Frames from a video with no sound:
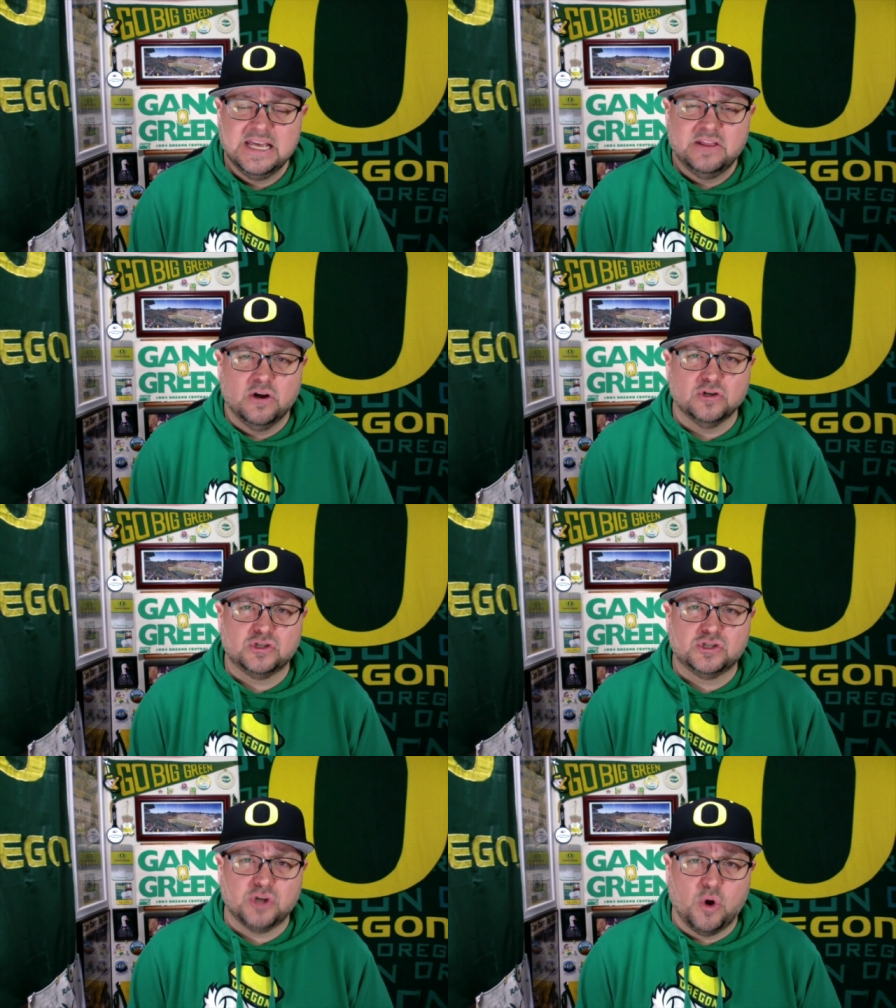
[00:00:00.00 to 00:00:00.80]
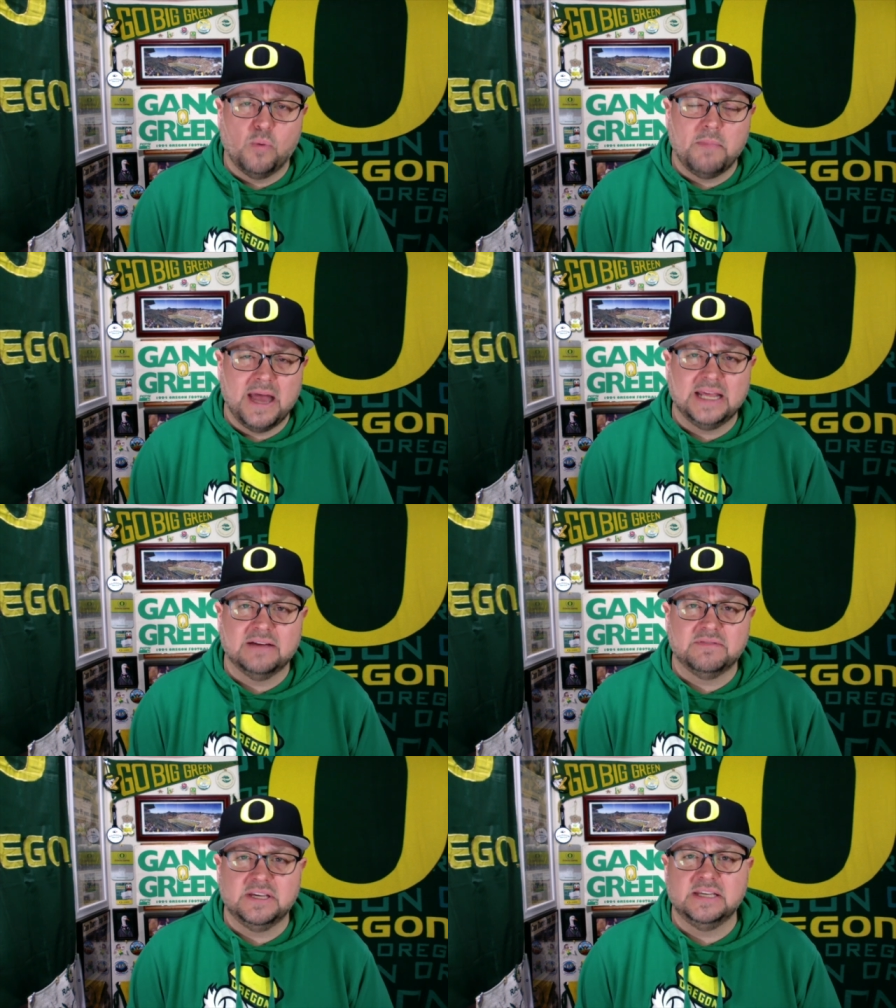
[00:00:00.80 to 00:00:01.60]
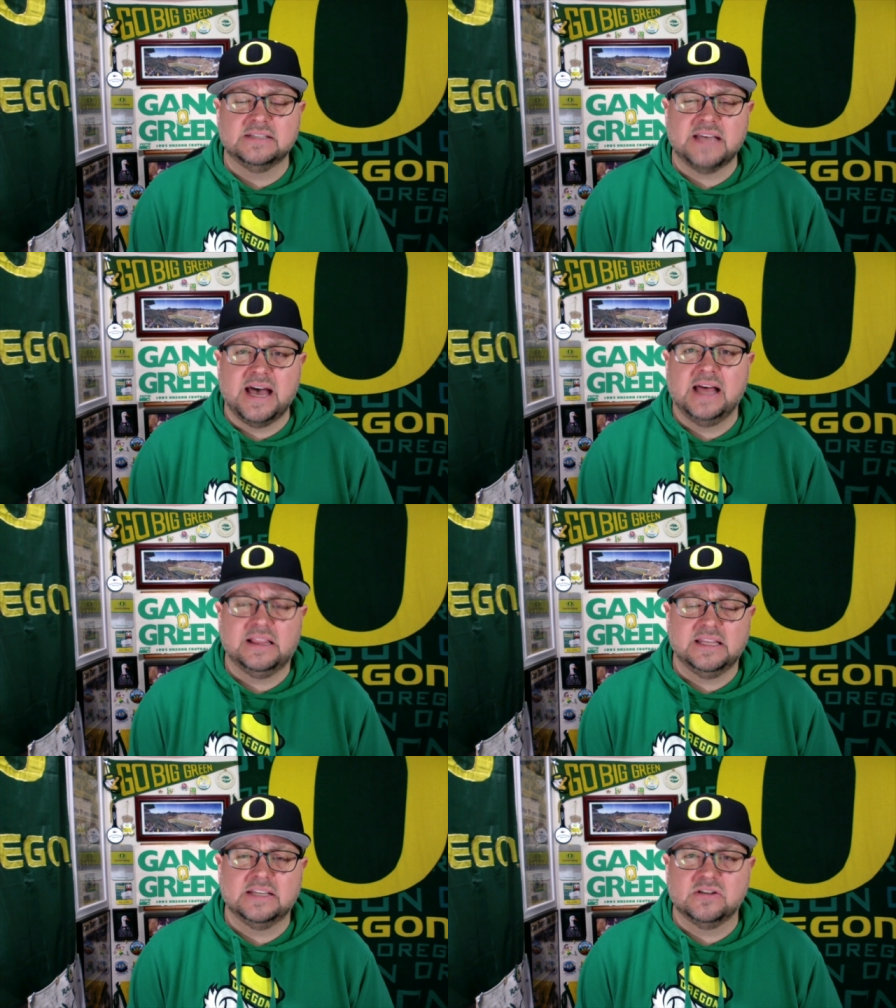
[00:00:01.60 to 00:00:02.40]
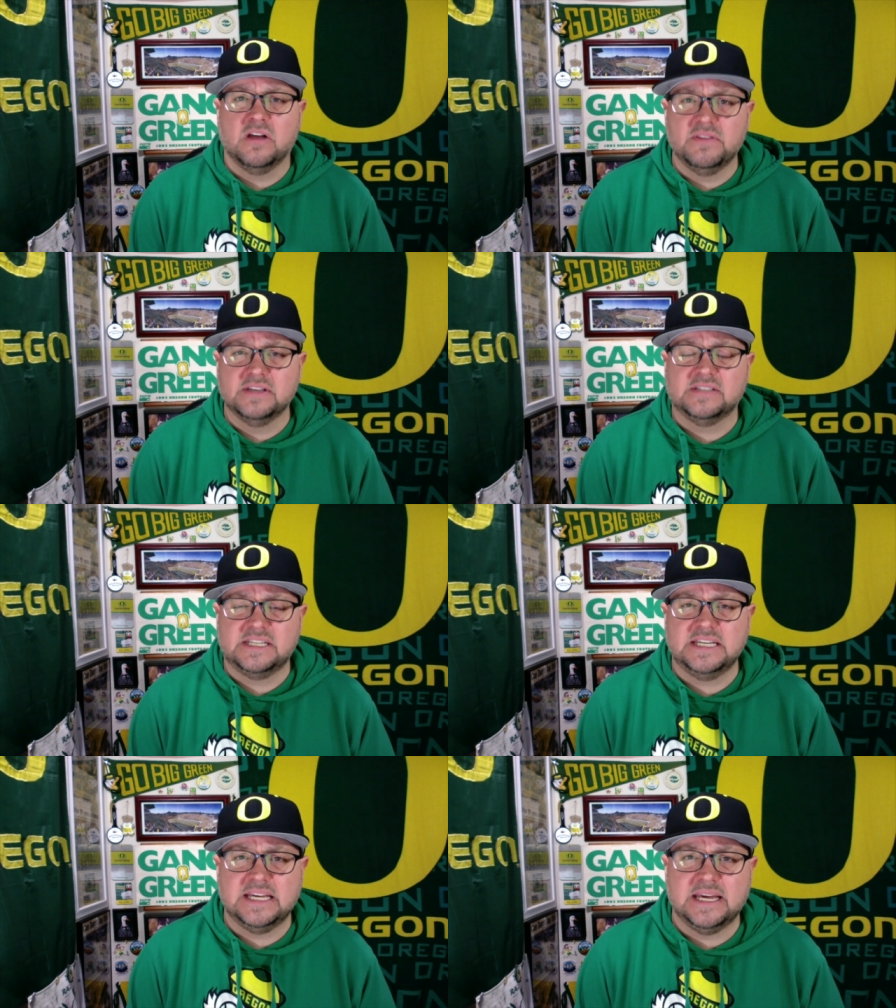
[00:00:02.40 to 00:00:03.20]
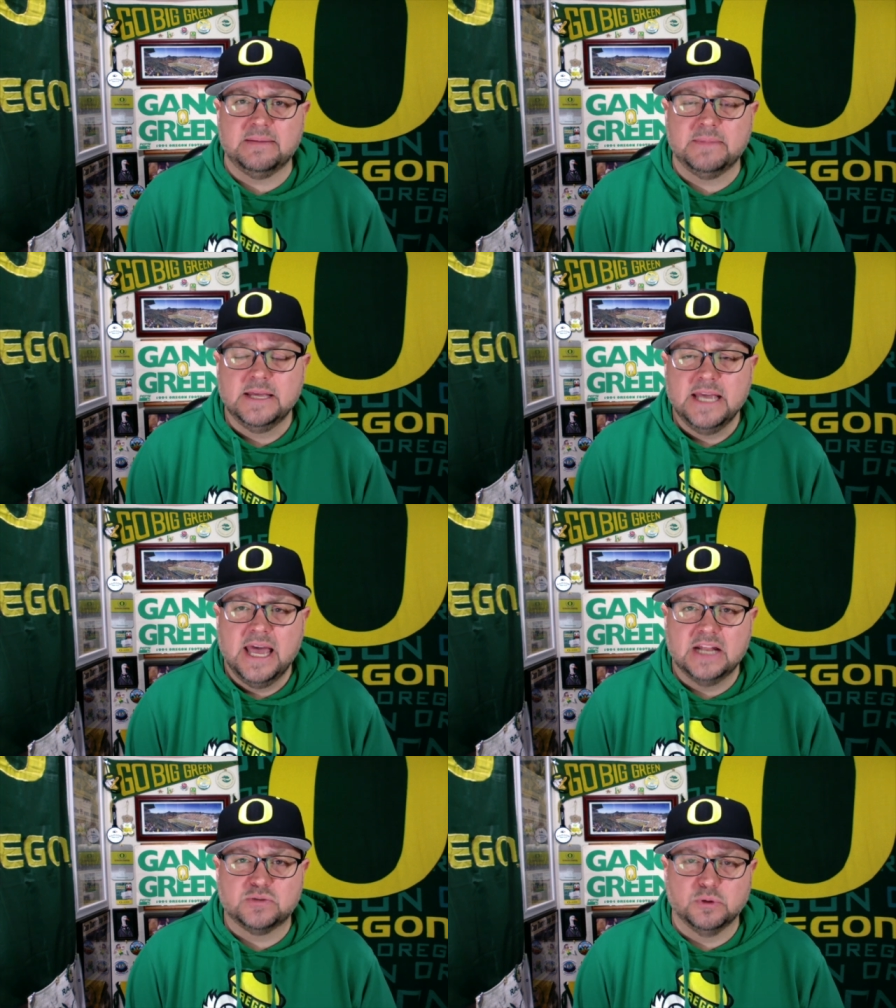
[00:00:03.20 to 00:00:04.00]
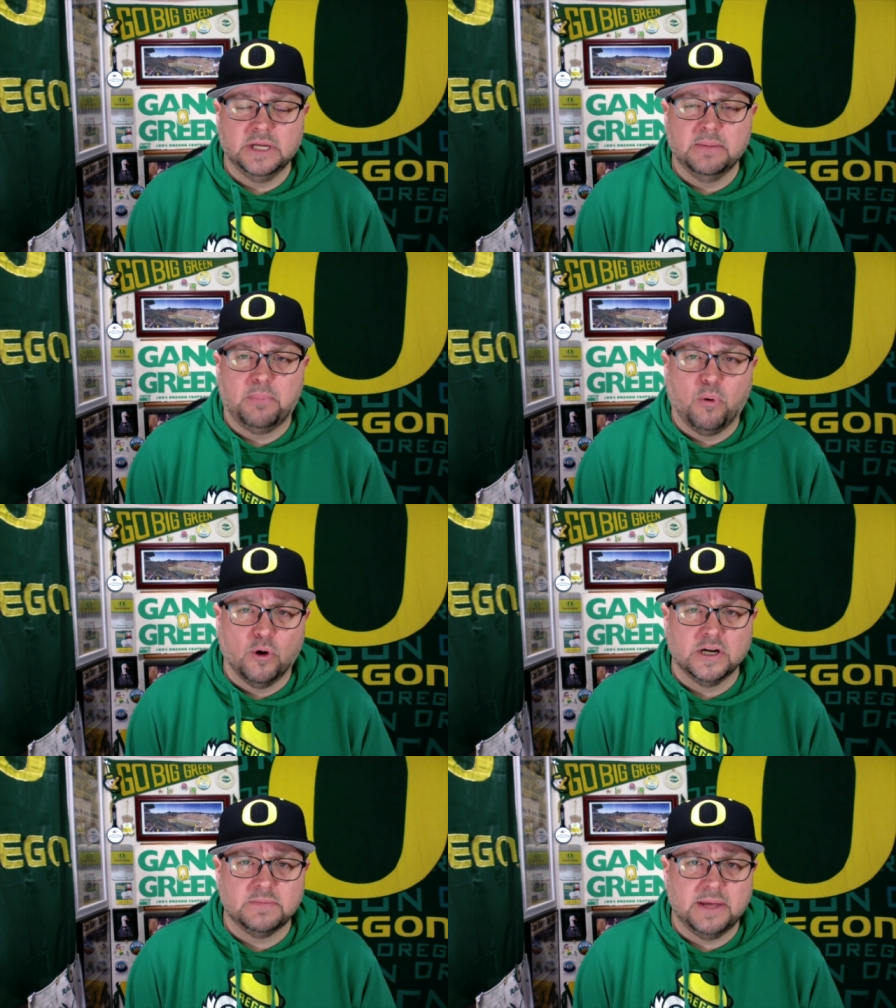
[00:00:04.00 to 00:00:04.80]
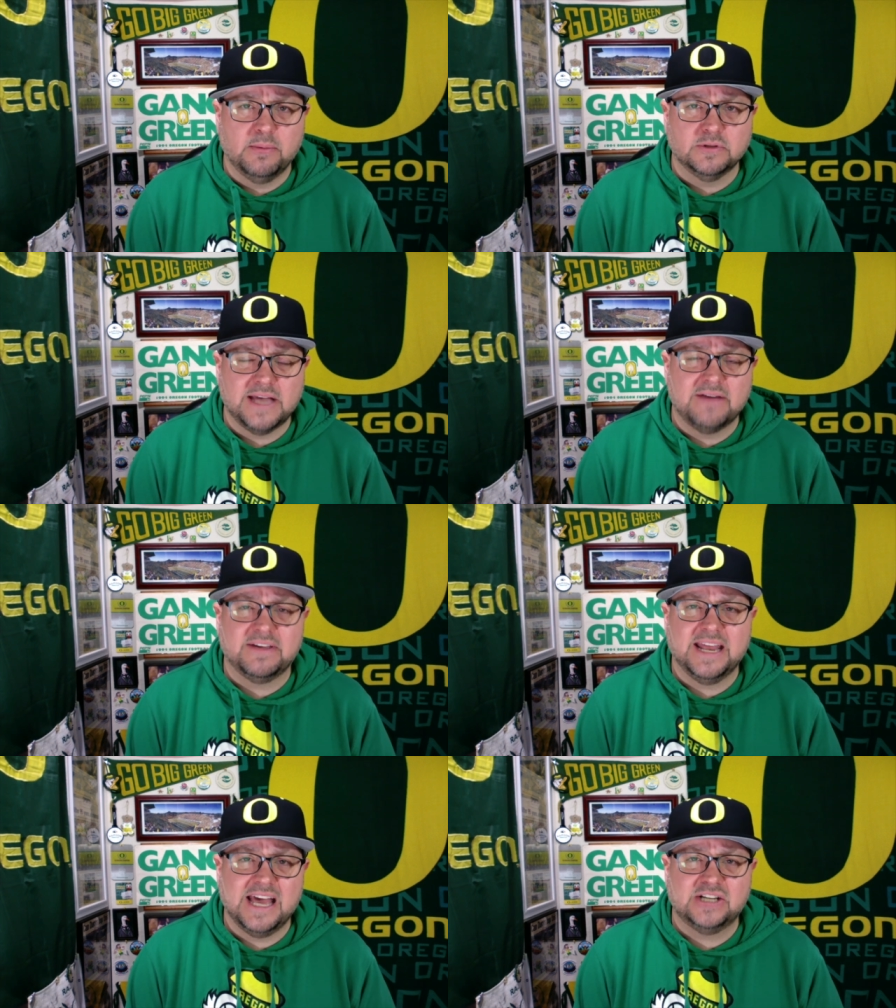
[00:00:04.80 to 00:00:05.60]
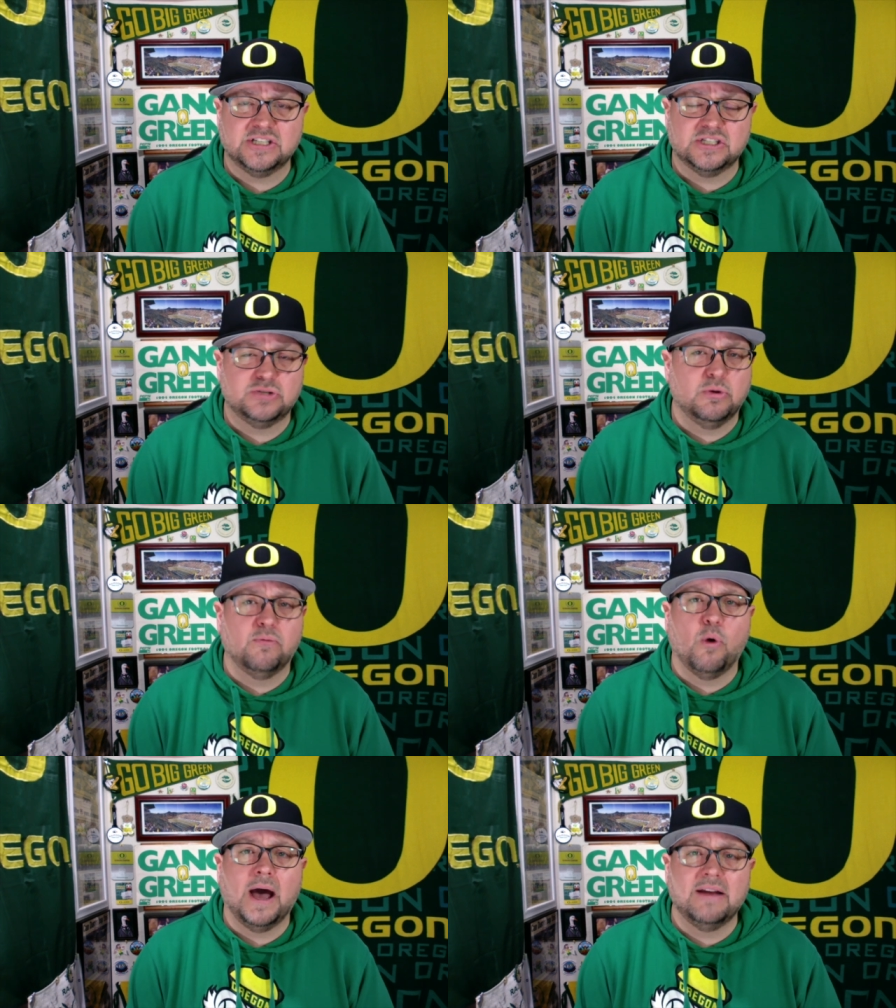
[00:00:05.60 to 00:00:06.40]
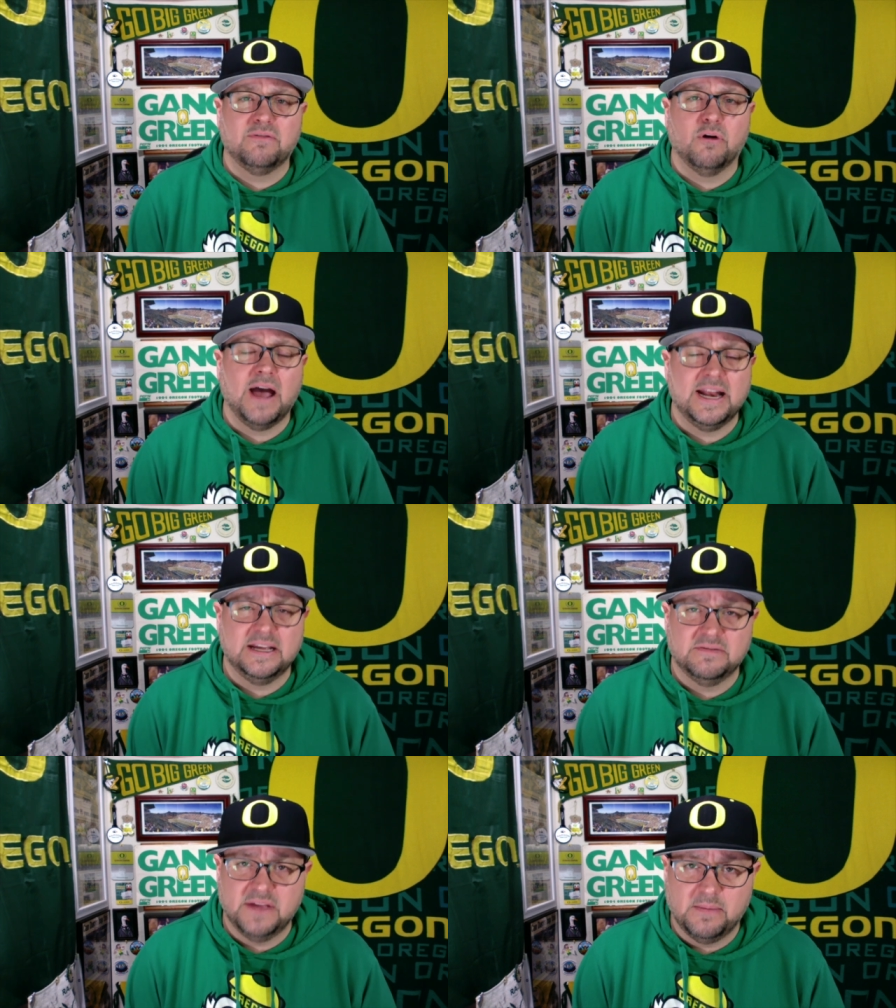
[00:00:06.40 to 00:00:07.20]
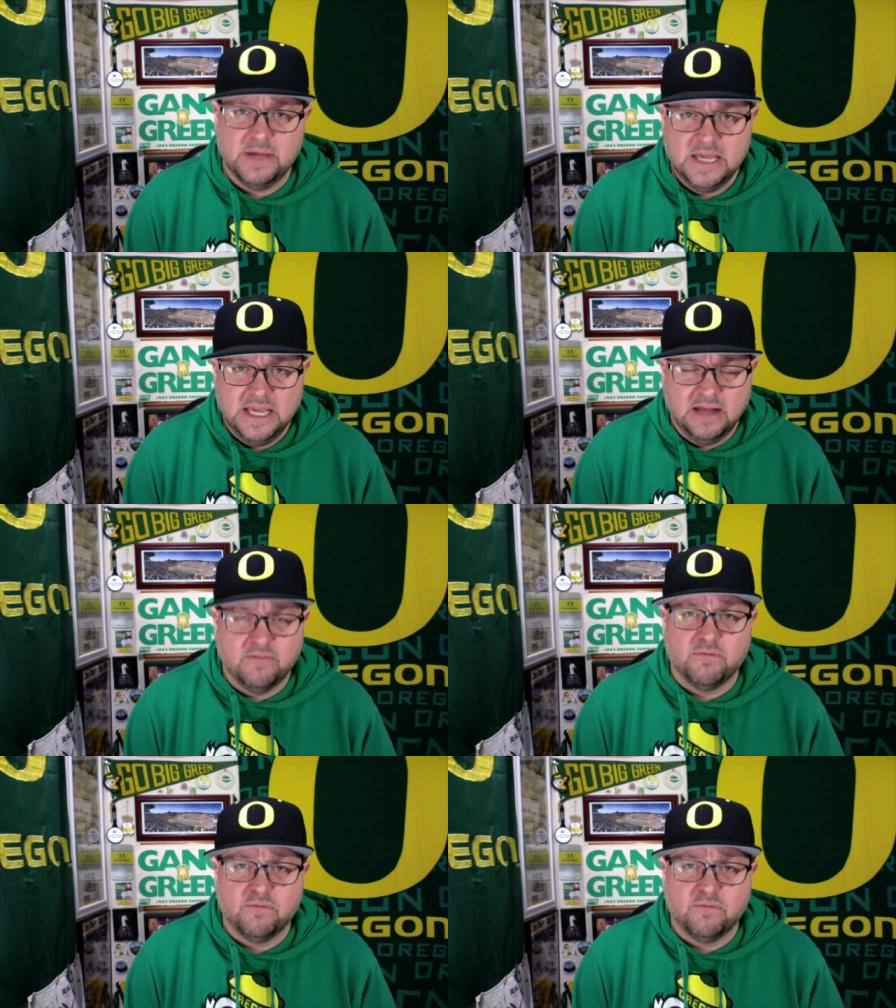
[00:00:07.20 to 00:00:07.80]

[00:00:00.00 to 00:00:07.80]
there are so many of these athletes on this team, and it's really important to be able to have connections to a wide variety of them in a